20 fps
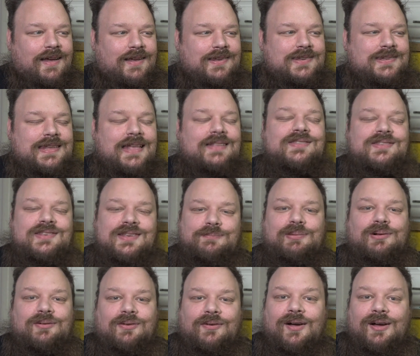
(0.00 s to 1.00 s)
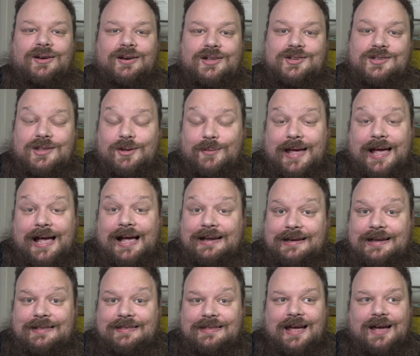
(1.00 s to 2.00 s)
sensible furniture that we
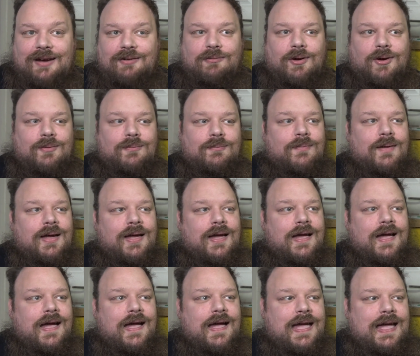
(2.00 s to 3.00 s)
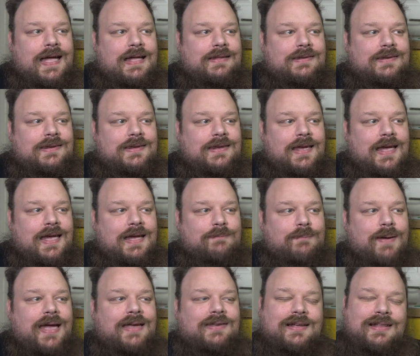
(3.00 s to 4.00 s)
had in that room. It
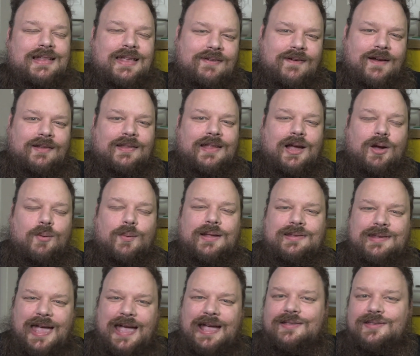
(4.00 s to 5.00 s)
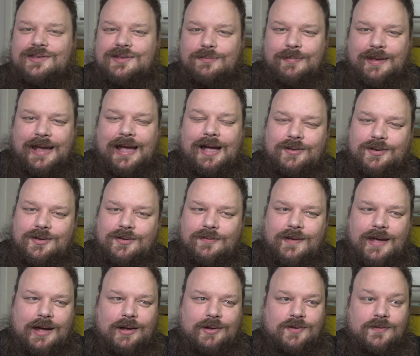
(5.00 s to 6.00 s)
basically felt like we'd taken something out
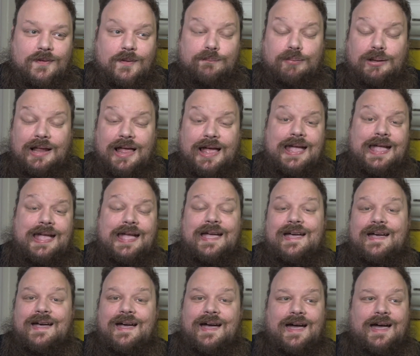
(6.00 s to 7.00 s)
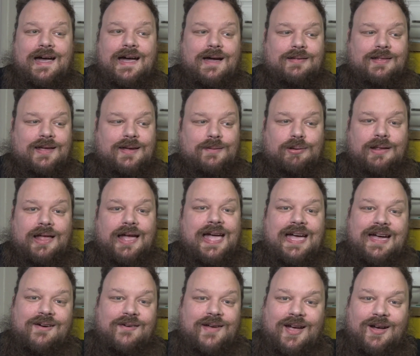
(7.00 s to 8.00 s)
of a play, like a play
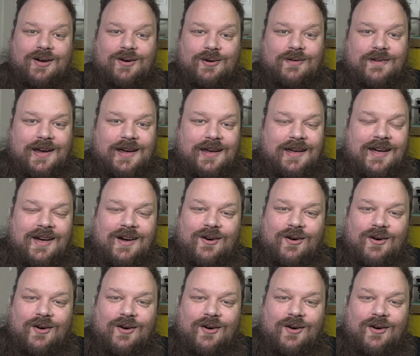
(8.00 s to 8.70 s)
area or a